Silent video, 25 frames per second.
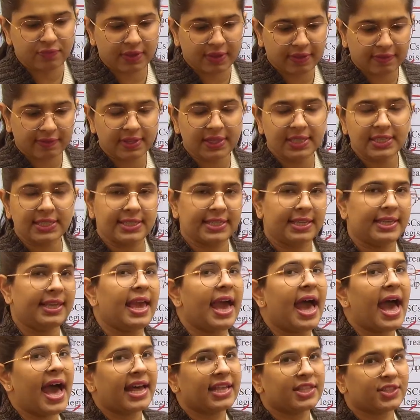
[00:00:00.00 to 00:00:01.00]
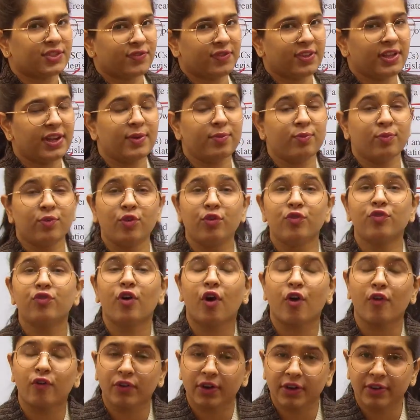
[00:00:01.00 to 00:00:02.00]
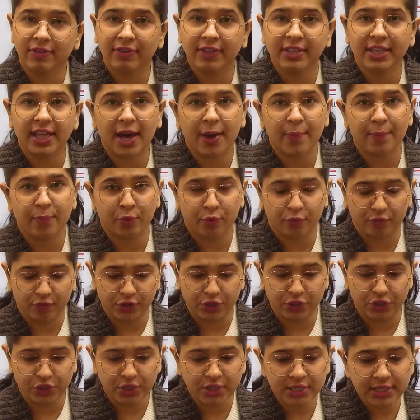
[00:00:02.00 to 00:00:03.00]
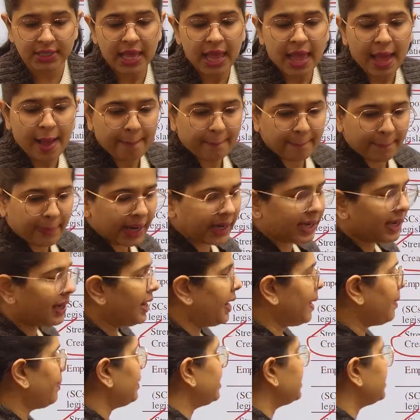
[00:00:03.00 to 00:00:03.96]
we will see as we'll move forward with our provisions. But let